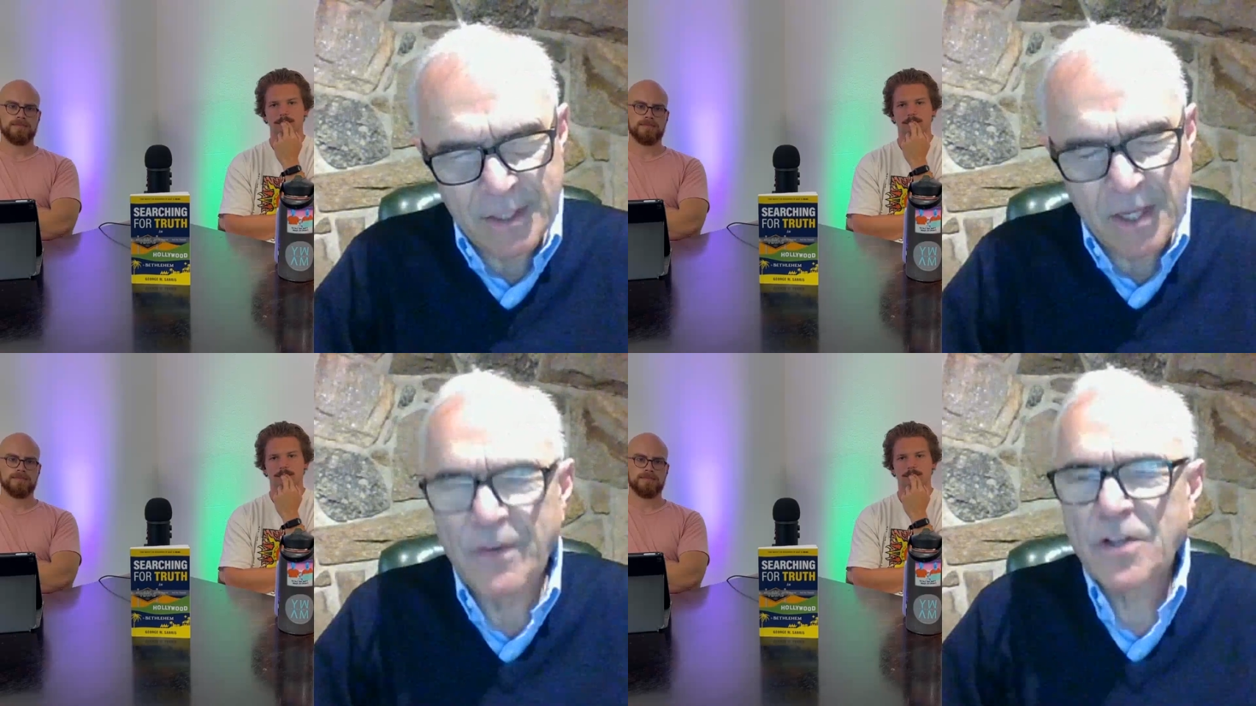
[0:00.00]

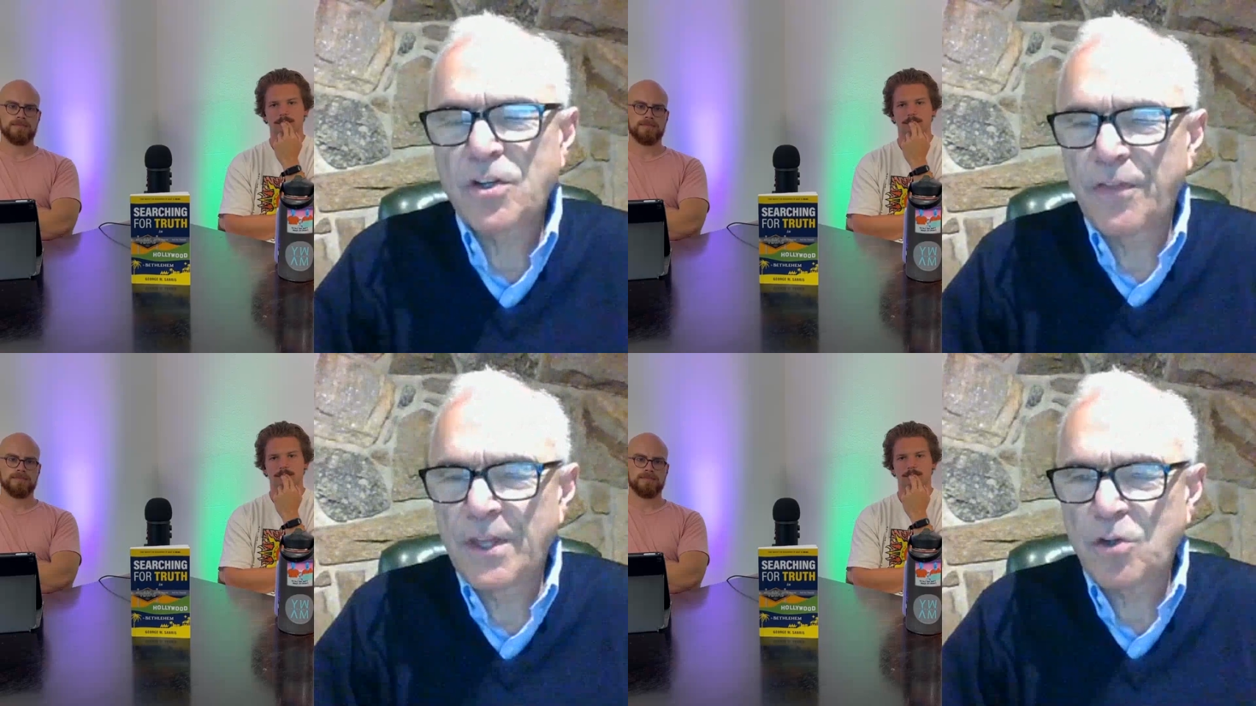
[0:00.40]
Speaker 1: the
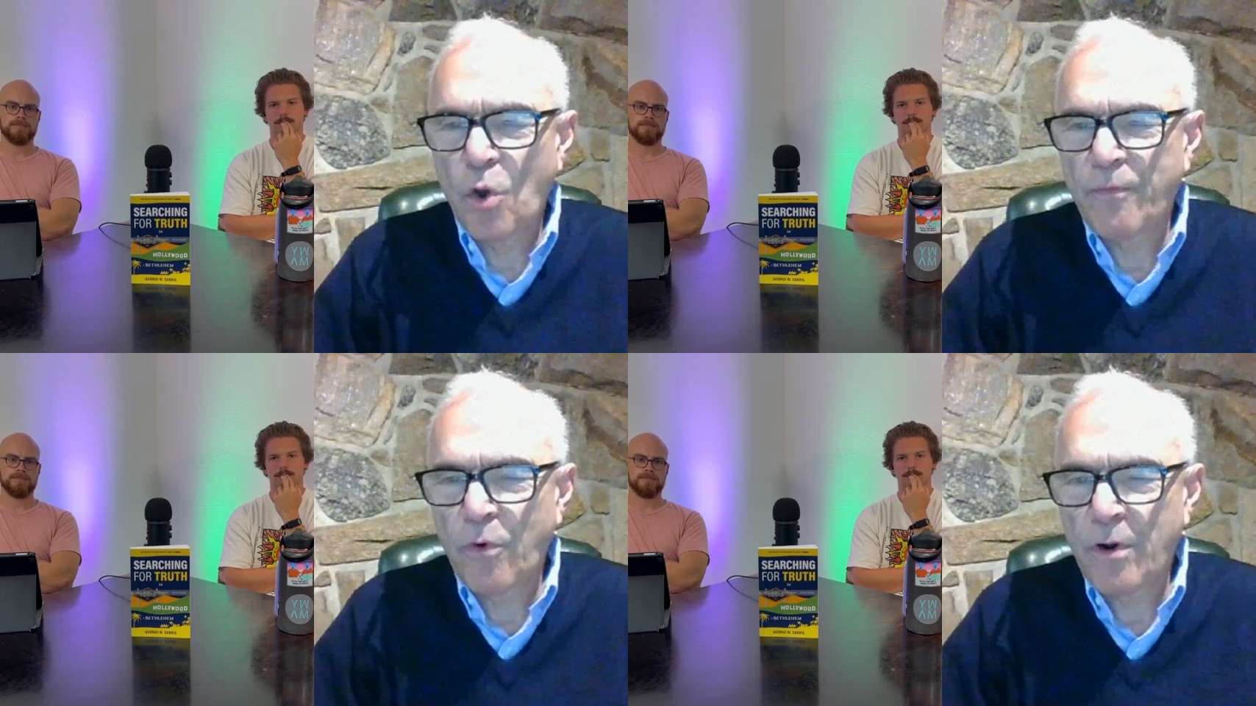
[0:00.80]
conviction of
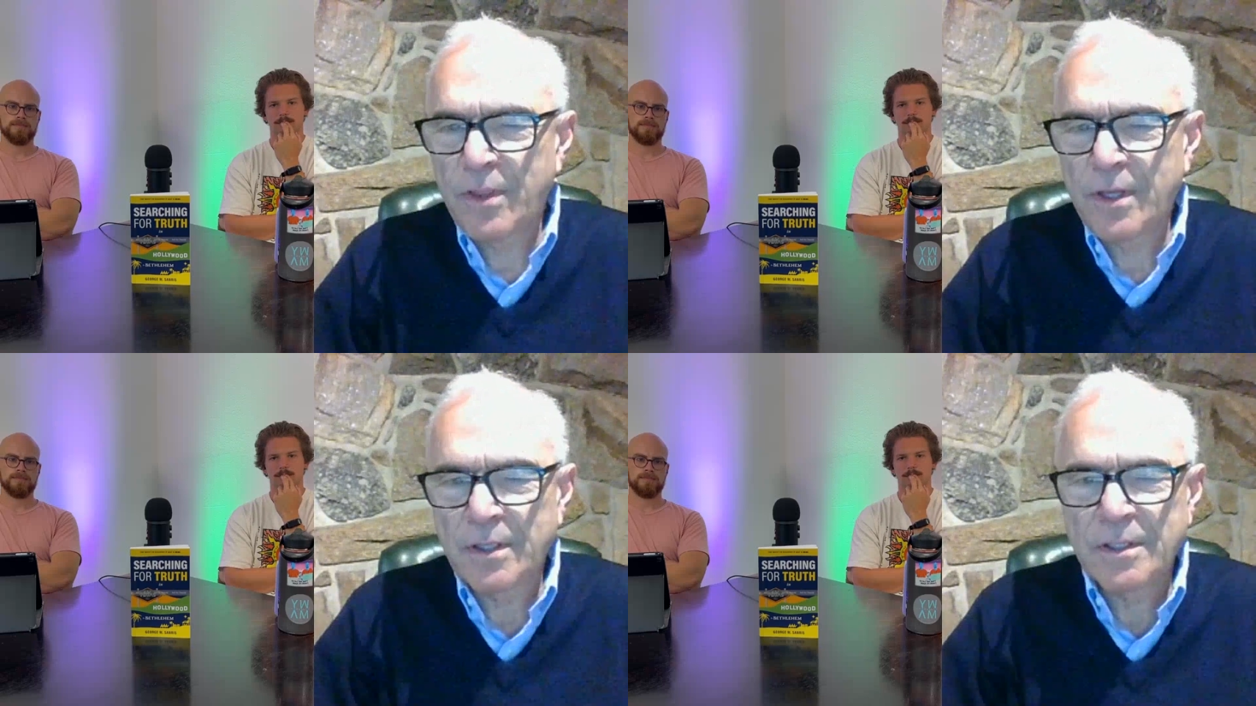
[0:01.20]
things hoped
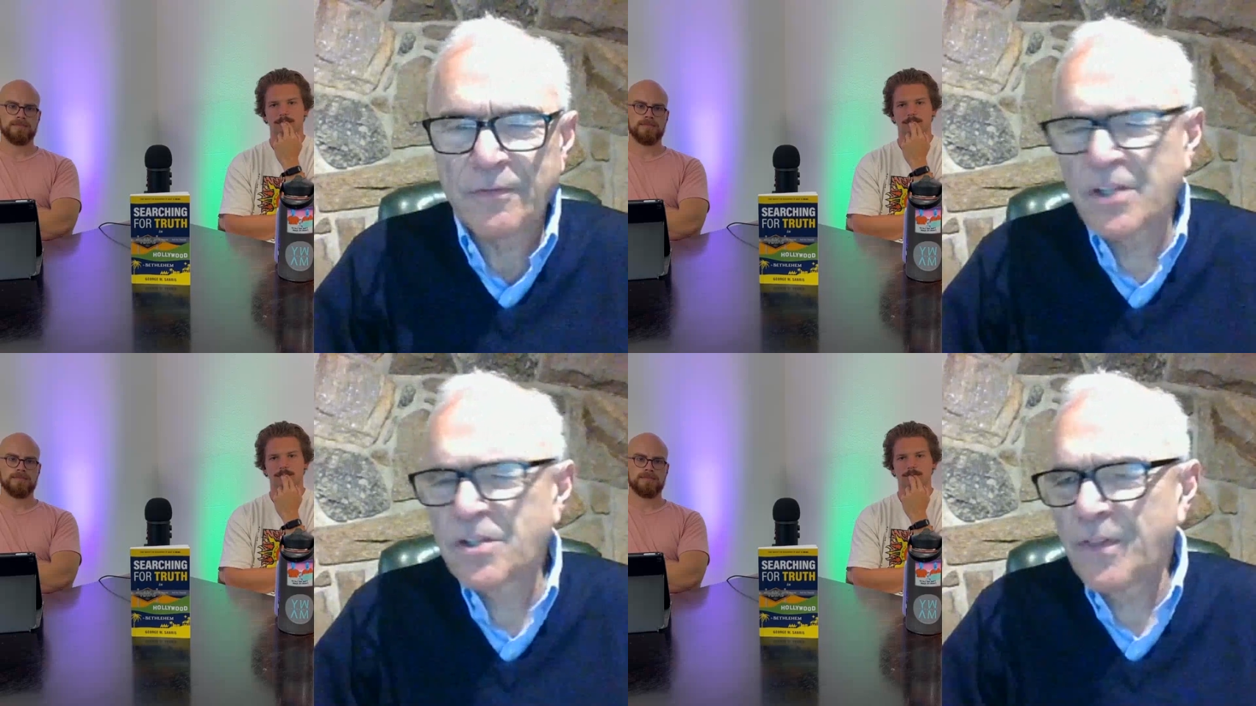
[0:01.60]
for, the
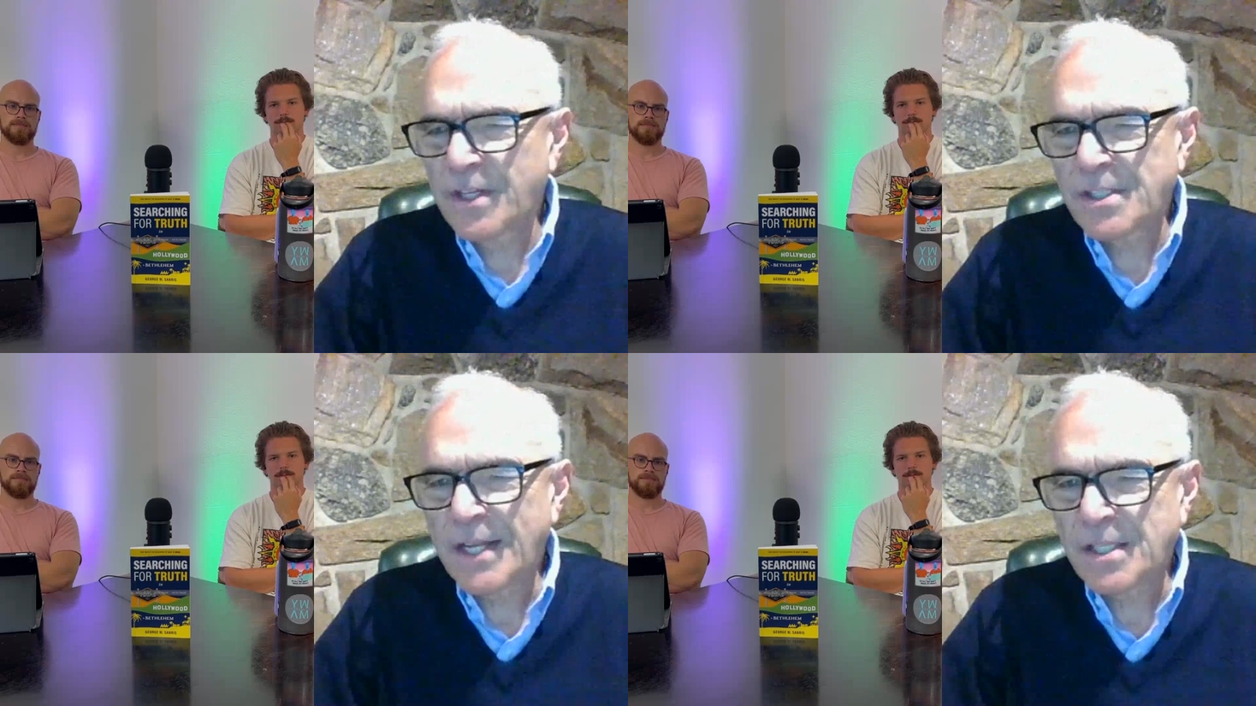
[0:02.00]
conviction
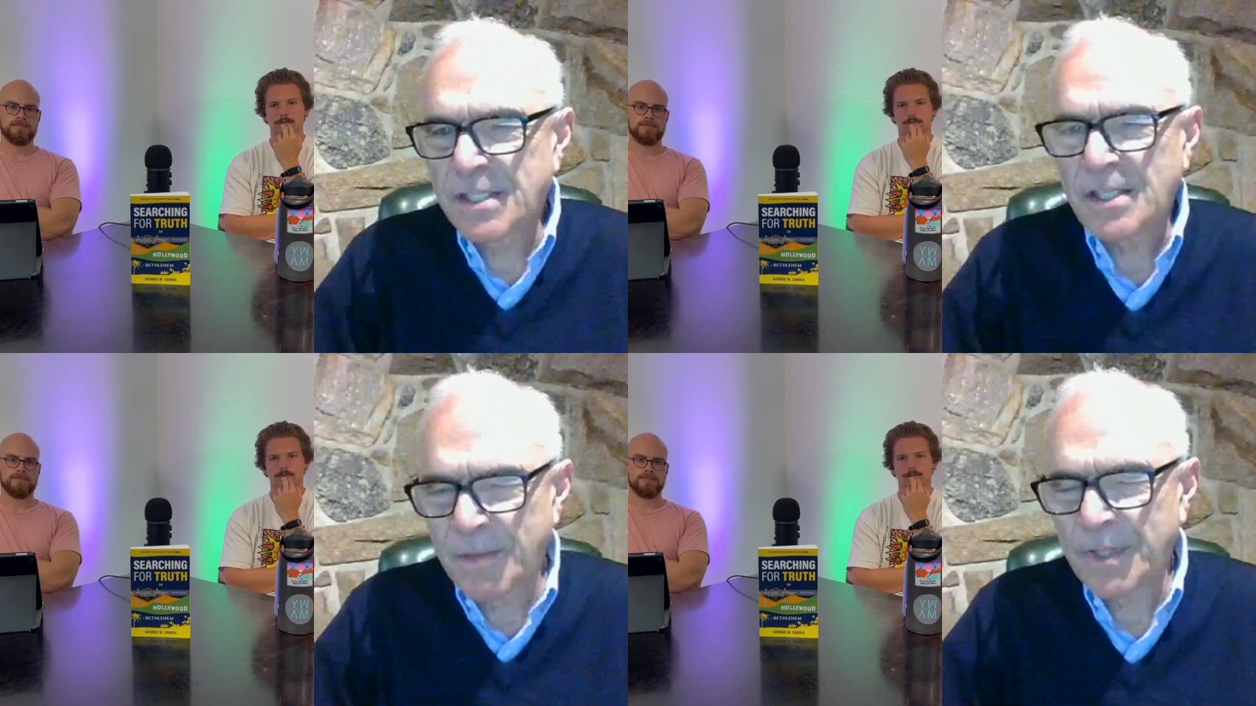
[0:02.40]
of things
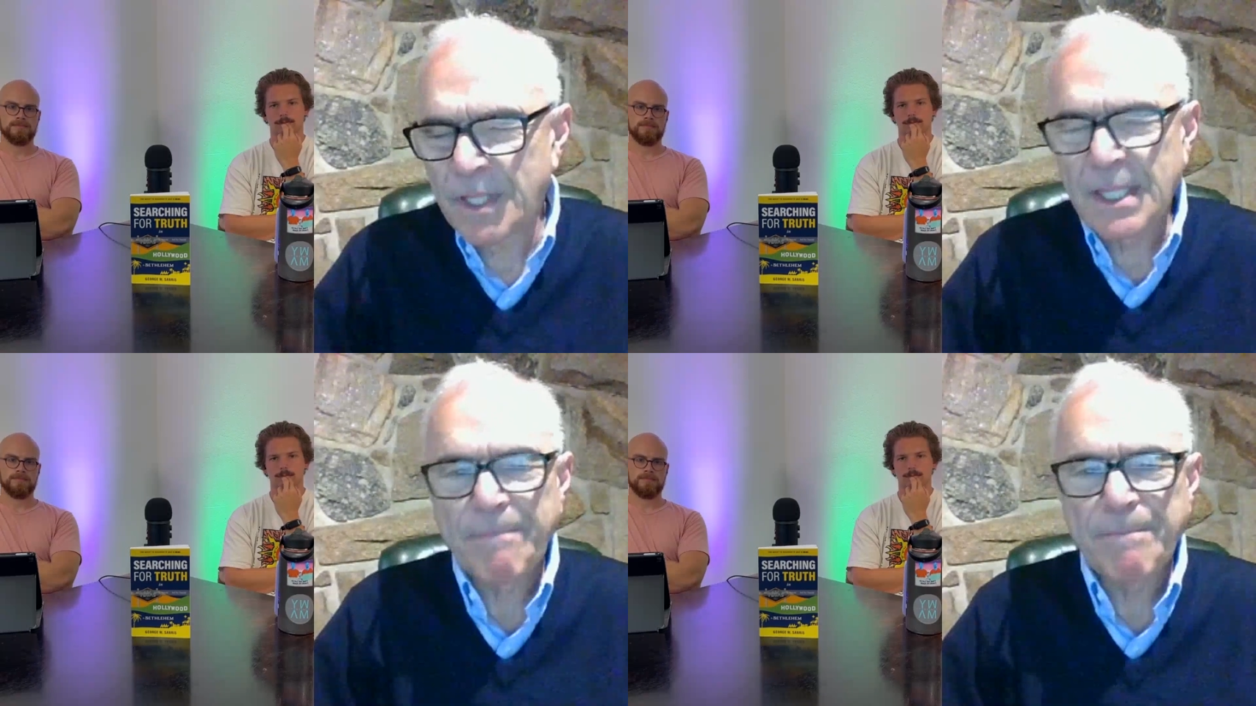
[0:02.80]
not seen,
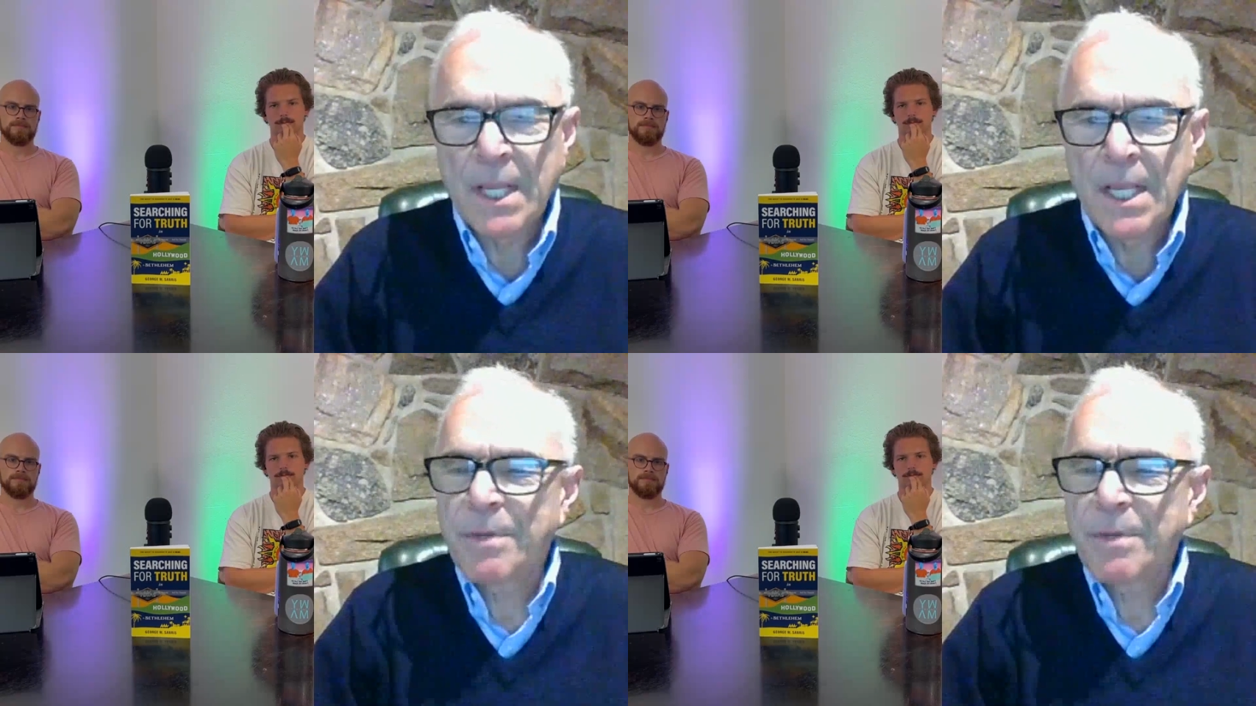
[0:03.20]
something like that.